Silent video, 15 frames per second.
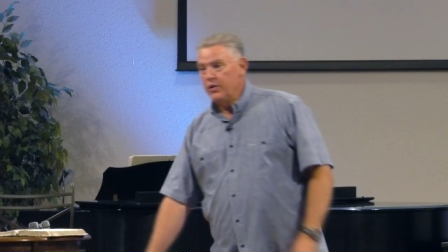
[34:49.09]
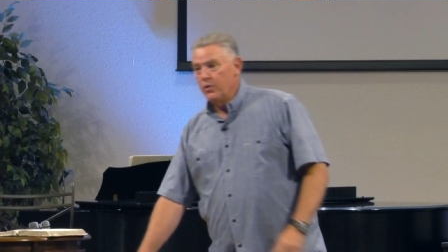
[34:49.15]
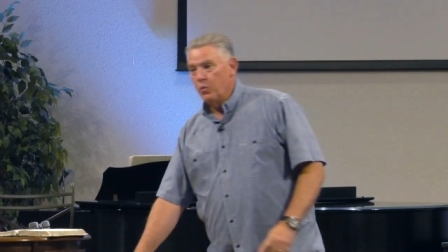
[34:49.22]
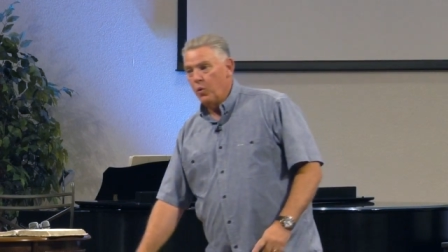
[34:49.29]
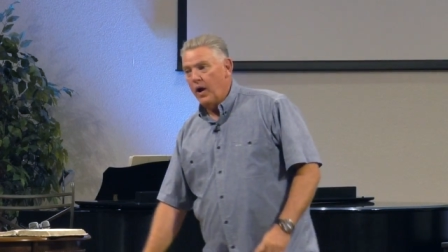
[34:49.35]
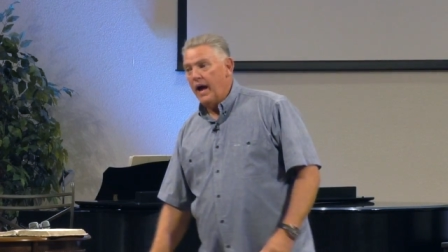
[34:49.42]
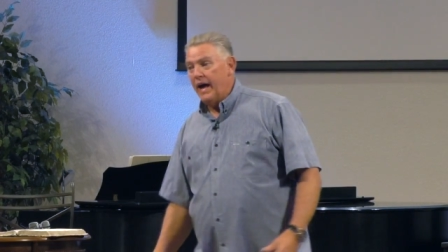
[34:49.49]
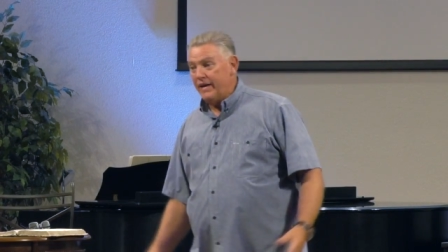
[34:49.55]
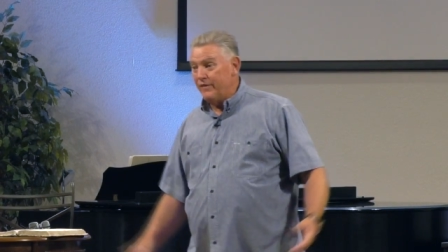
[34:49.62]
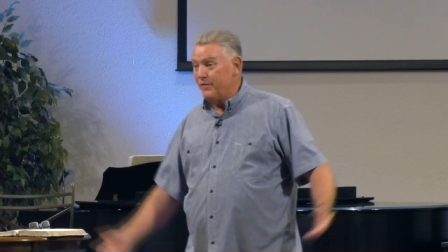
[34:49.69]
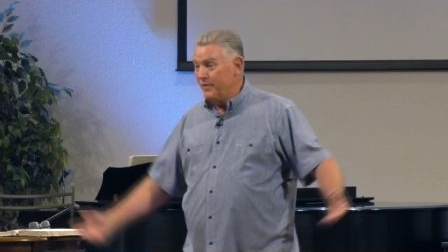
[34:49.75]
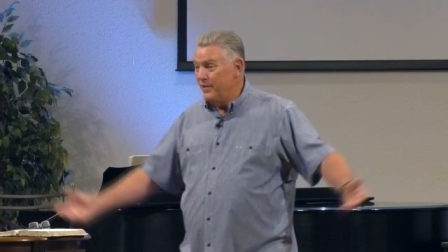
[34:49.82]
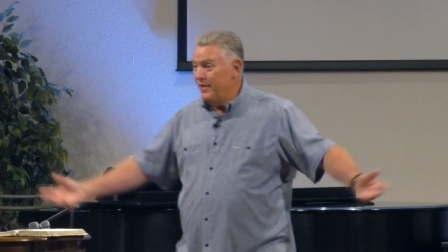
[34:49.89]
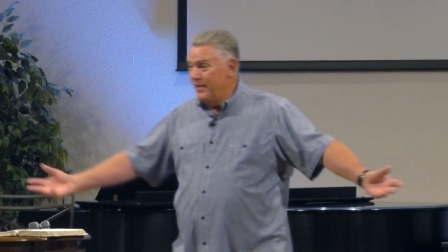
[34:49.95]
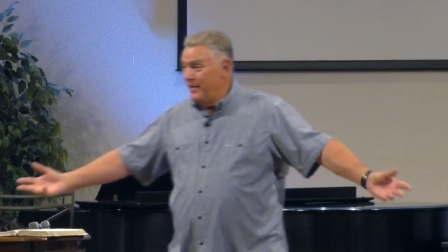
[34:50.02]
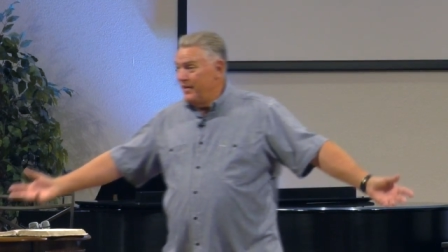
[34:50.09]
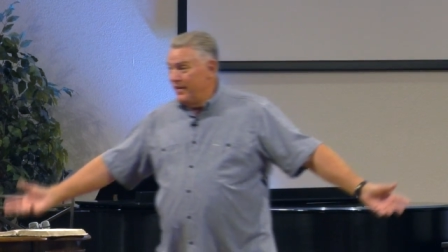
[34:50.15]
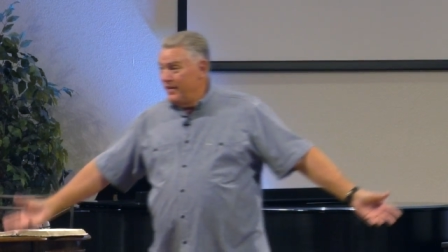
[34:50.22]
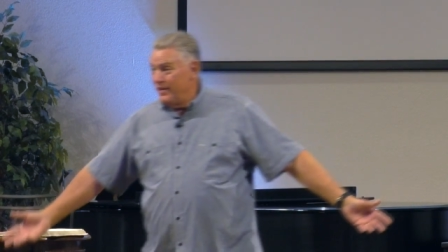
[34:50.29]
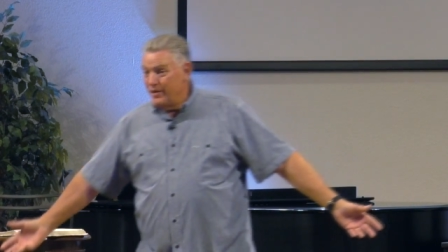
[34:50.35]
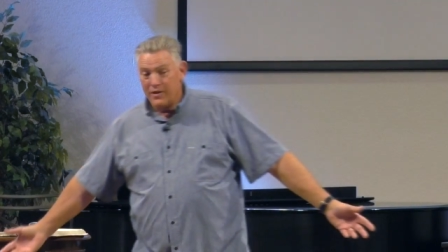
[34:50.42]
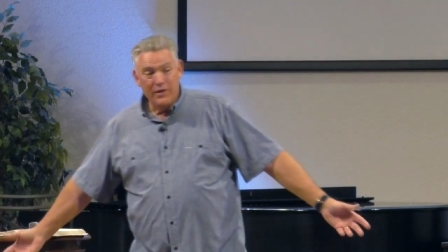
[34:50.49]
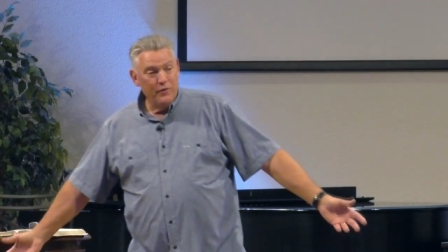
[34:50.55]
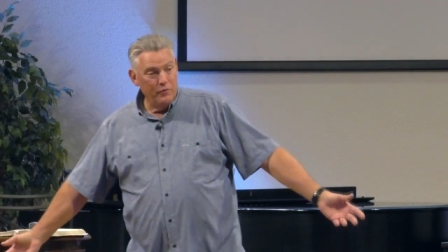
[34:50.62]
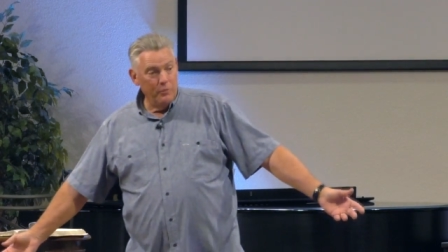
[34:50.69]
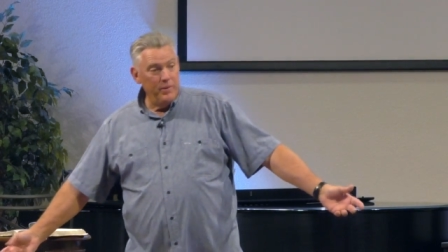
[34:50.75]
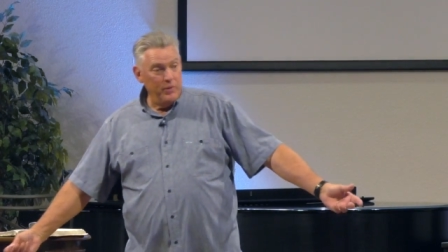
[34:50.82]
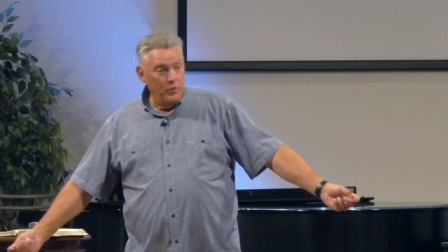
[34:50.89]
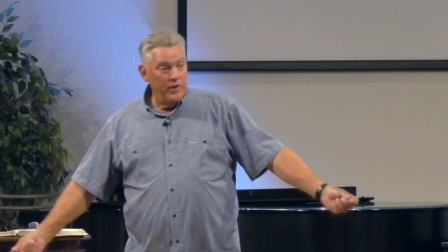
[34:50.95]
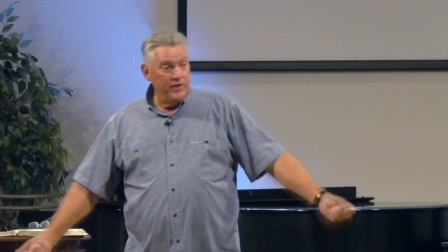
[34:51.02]
your wife will
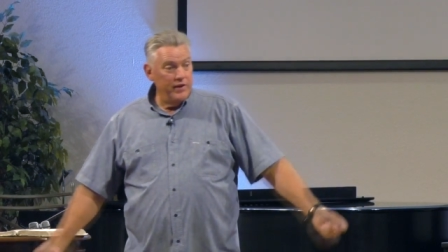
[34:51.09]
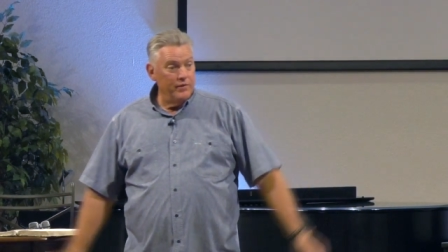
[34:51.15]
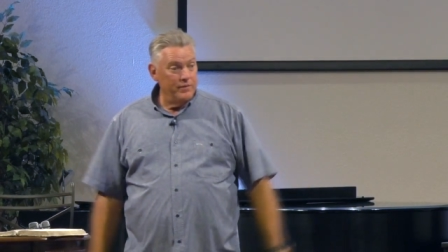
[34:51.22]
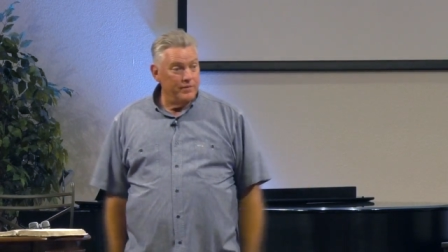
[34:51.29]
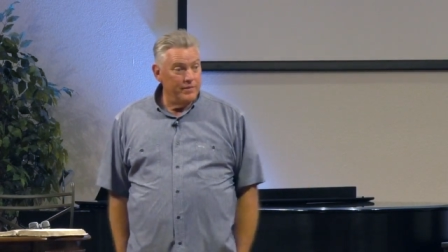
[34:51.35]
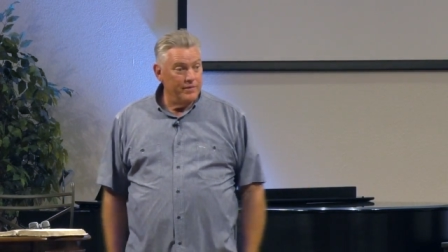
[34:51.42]
be with you.